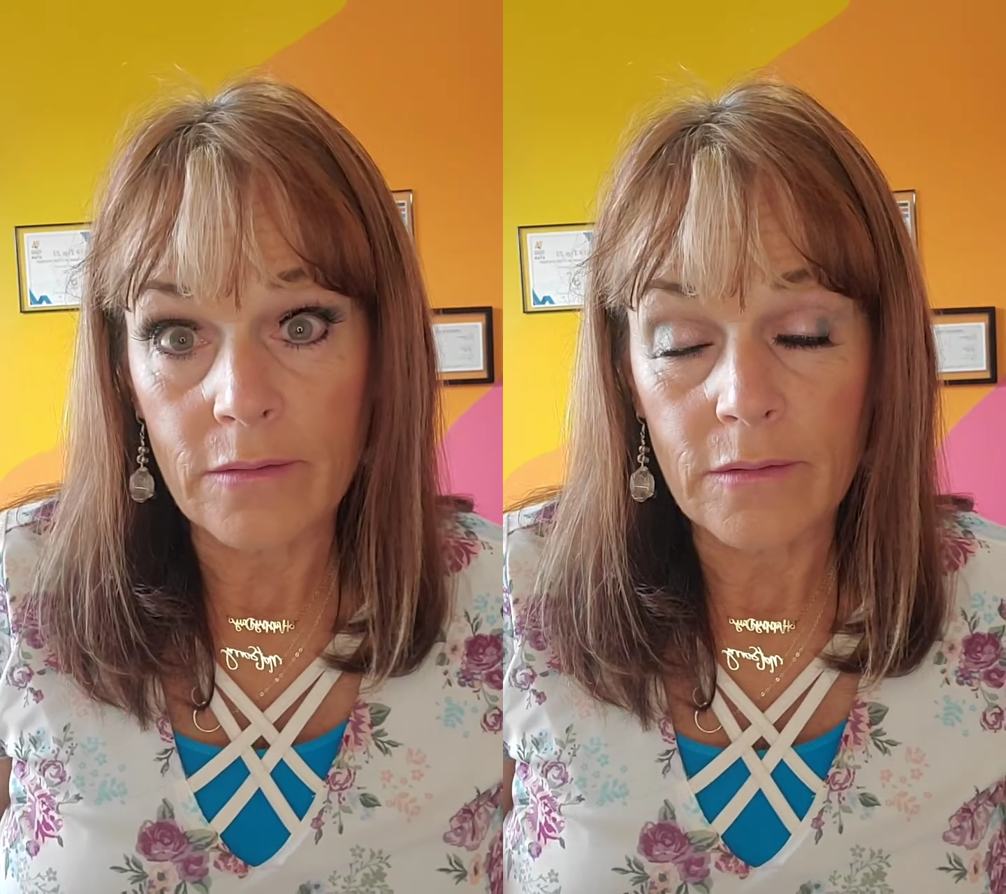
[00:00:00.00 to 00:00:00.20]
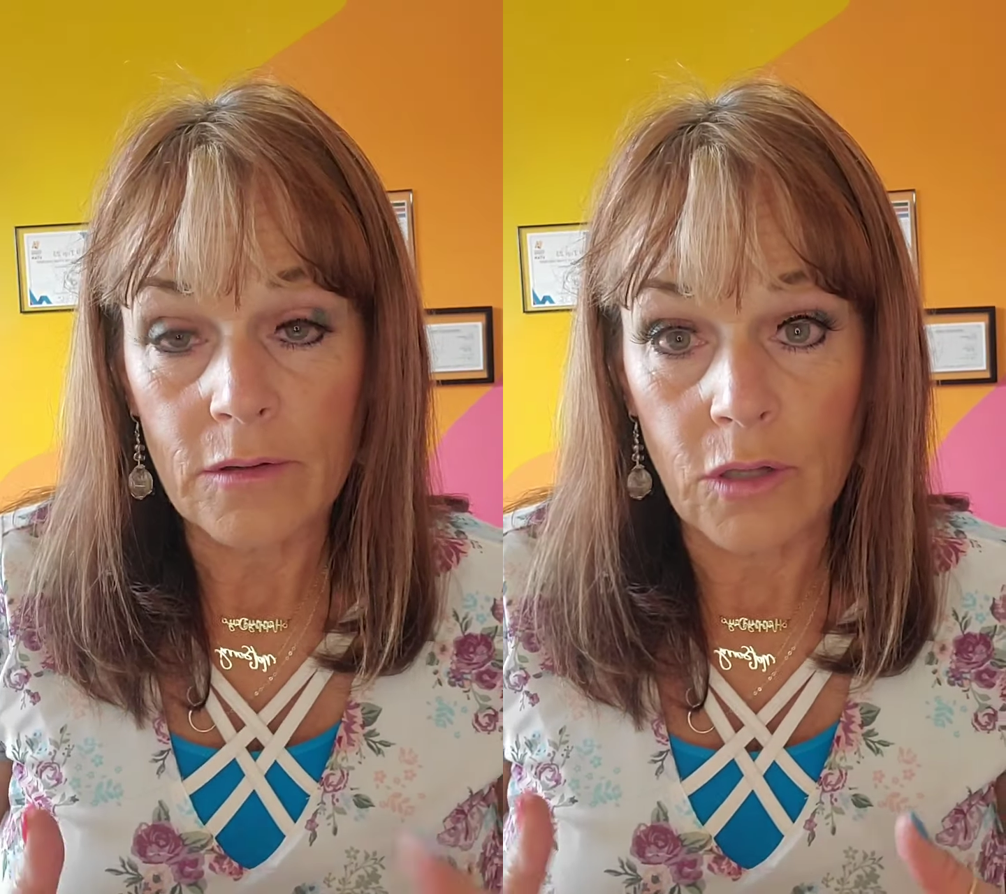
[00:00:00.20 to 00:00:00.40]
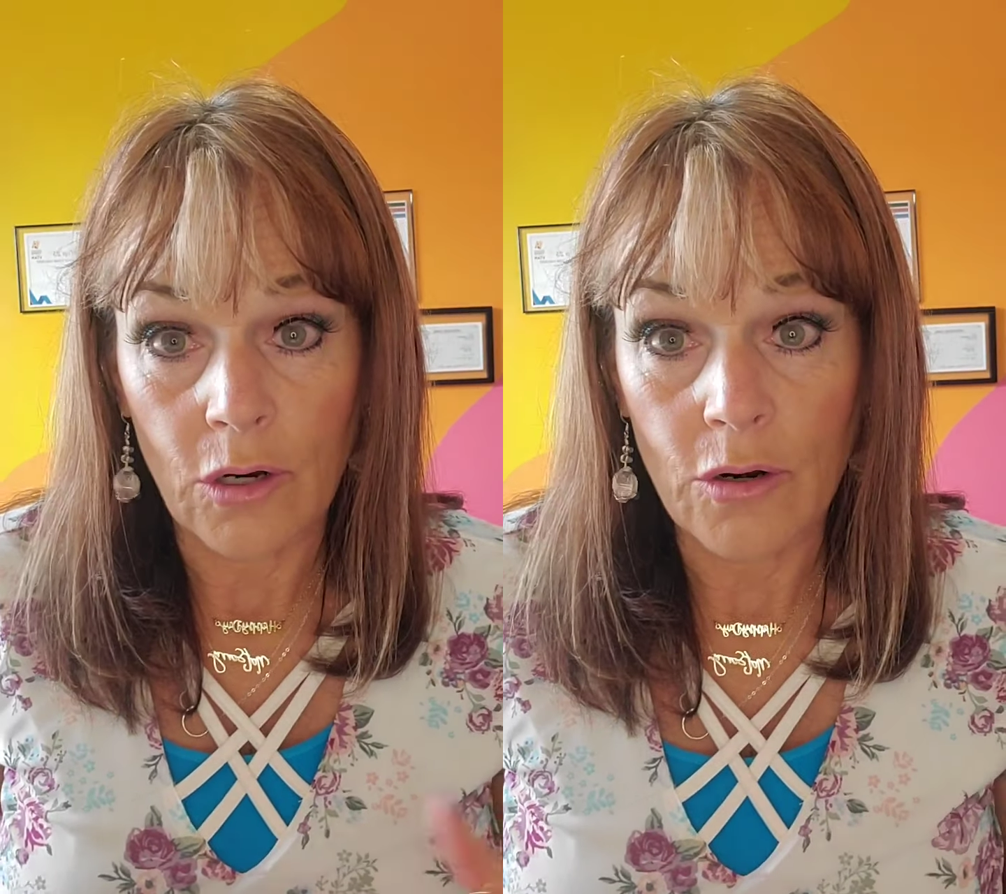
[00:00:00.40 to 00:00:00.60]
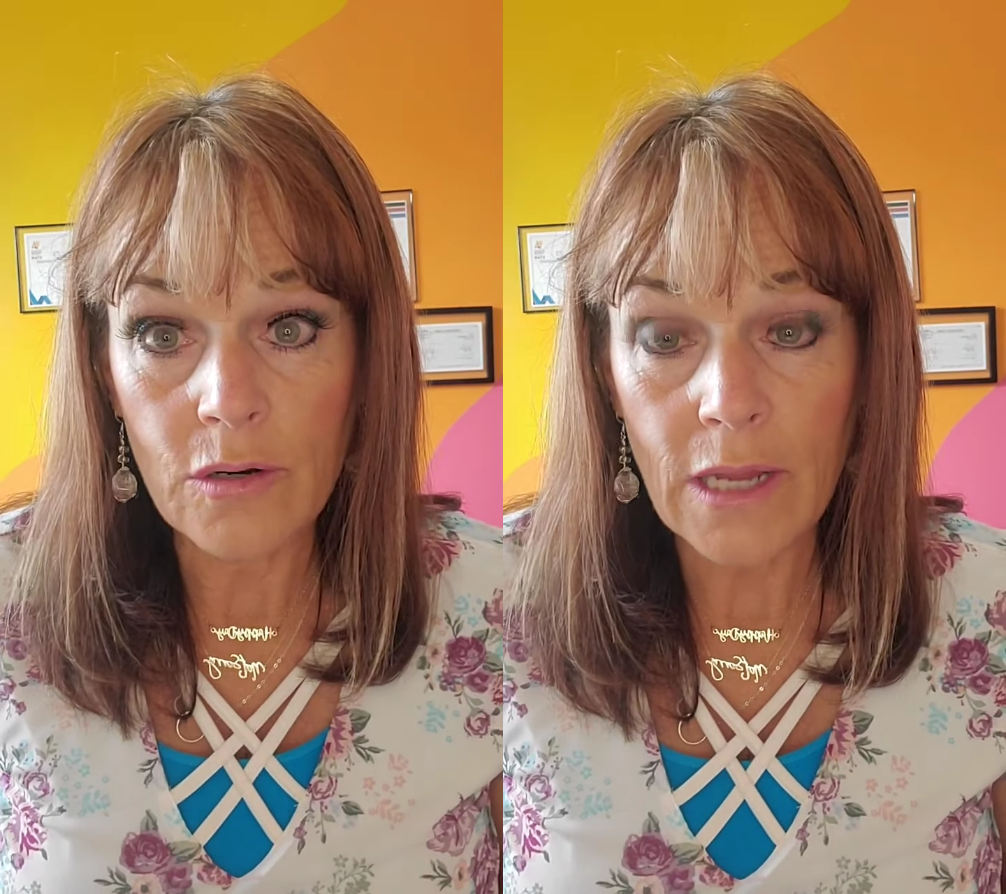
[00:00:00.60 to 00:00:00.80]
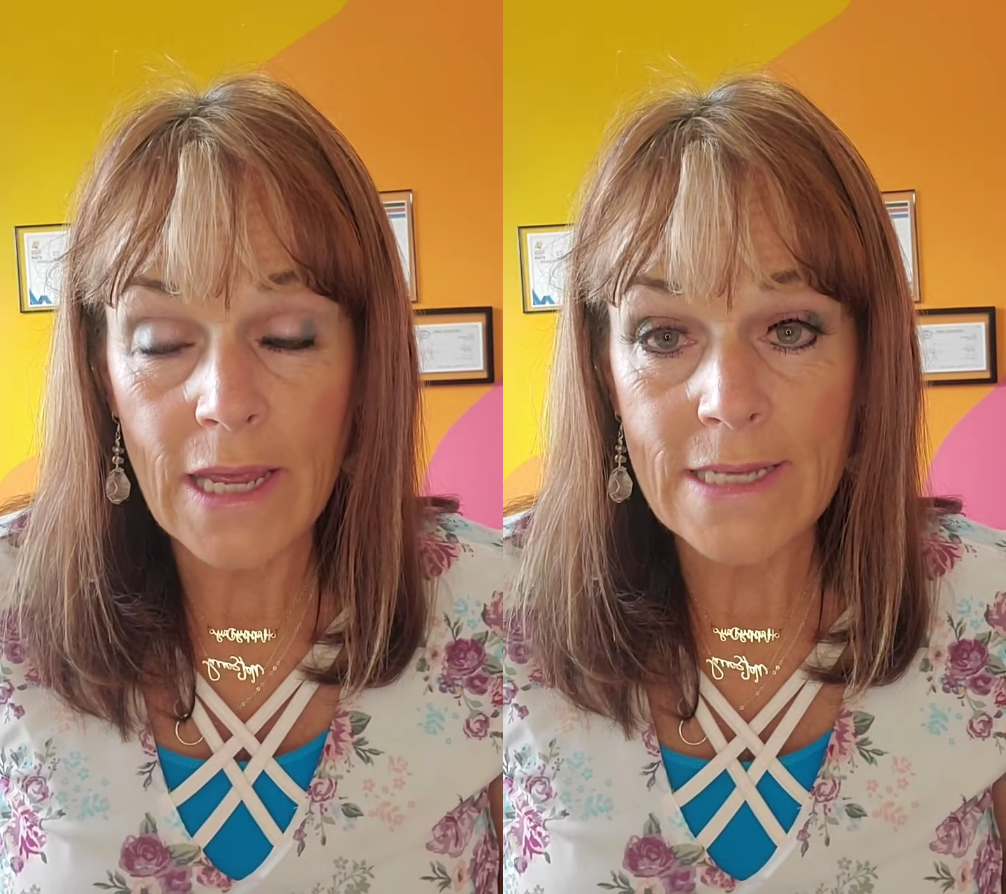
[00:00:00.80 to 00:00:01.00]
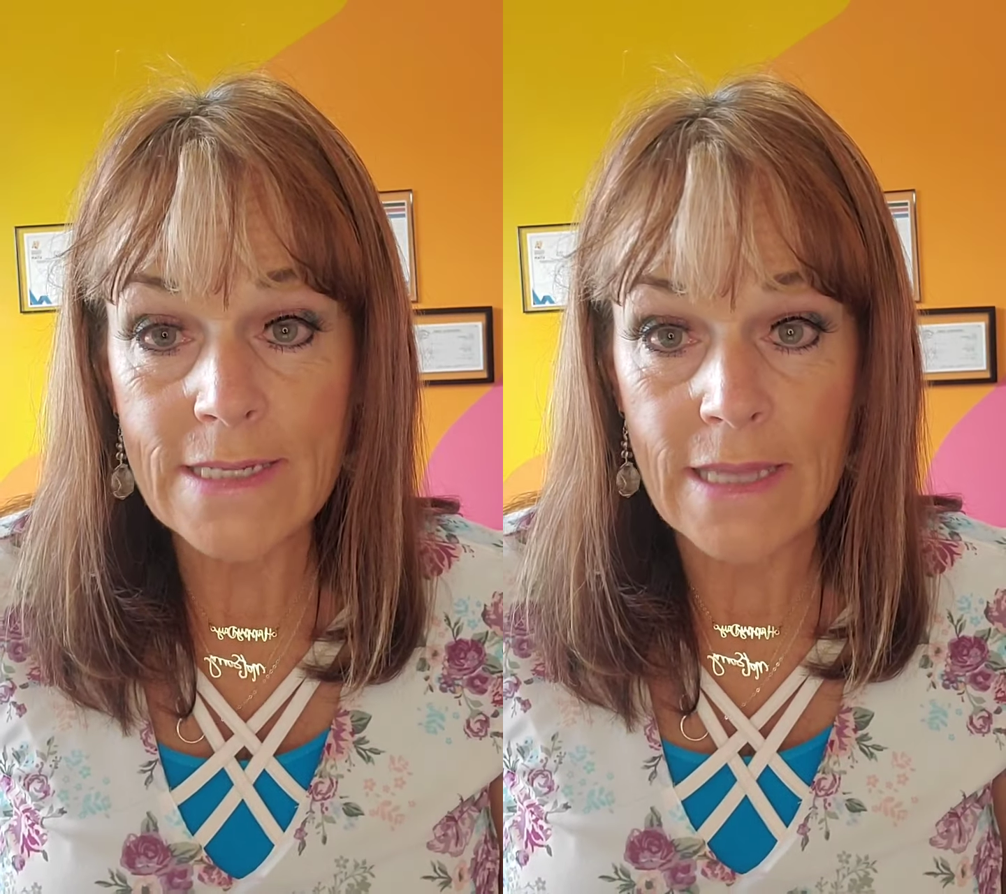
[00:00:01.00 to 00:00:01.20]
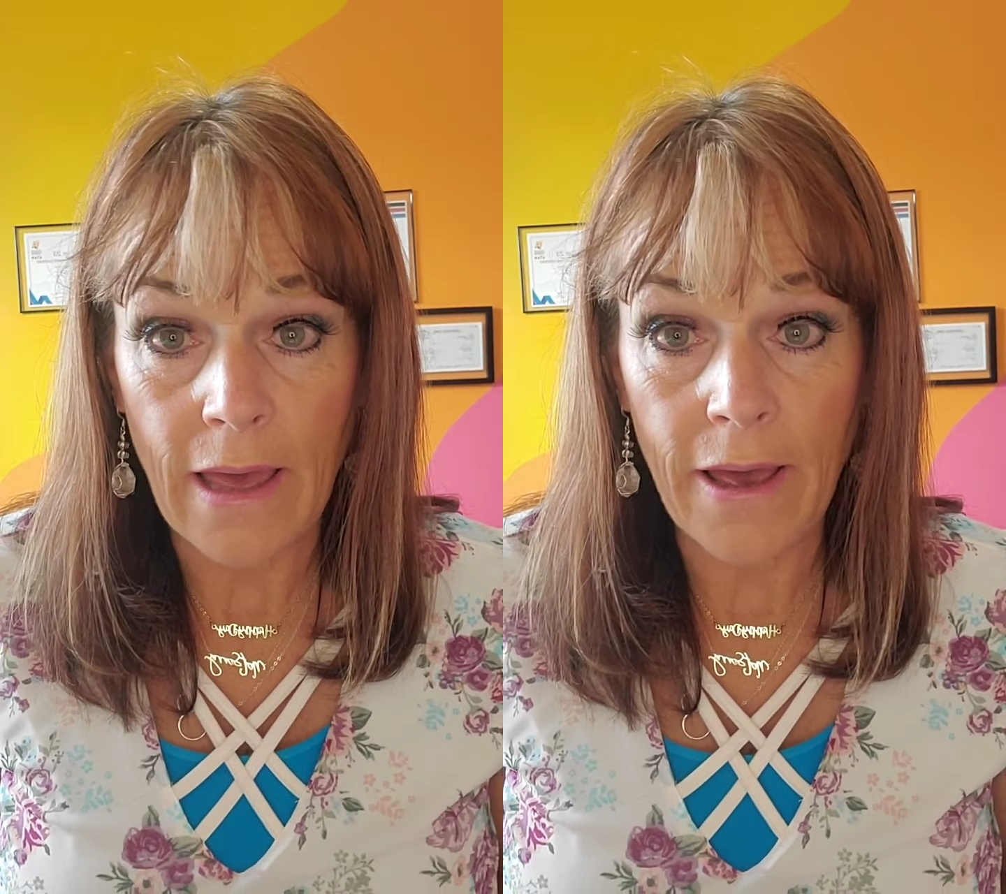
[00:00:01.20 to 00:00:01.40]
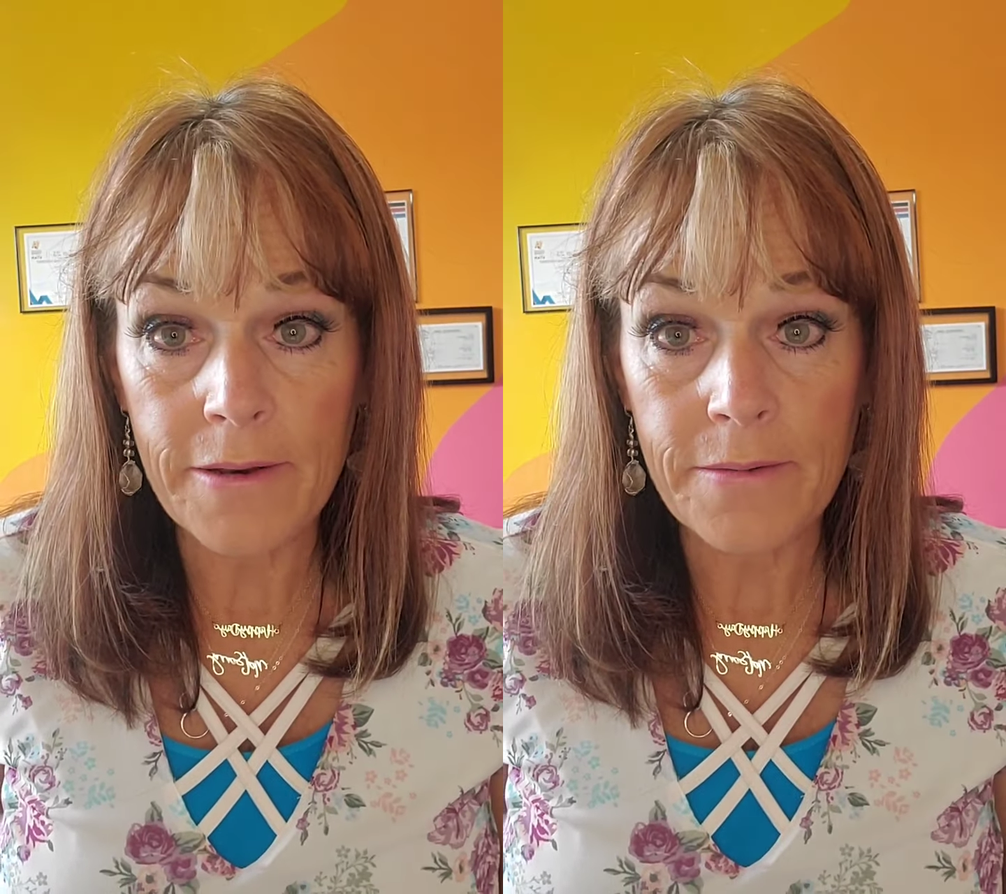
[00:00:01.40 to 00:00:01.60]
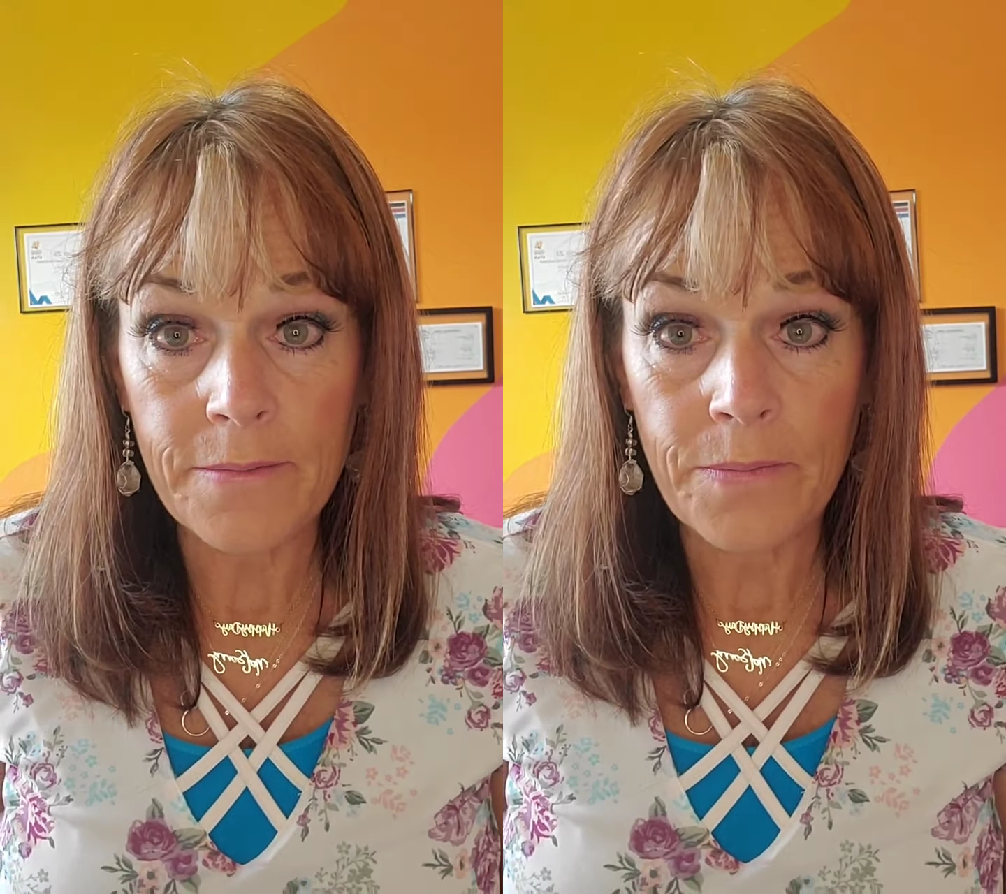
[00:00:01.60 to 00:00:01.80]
learned is that